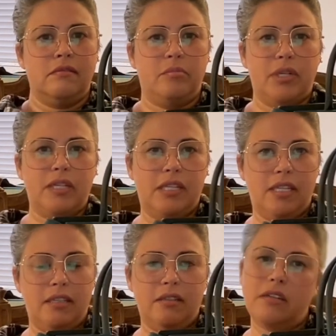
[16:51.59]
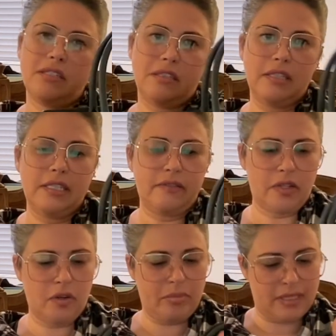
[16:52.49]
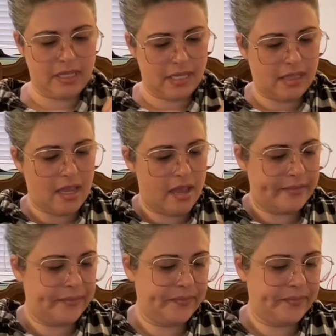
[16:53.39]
Birkin-y, you can just leave it open like that.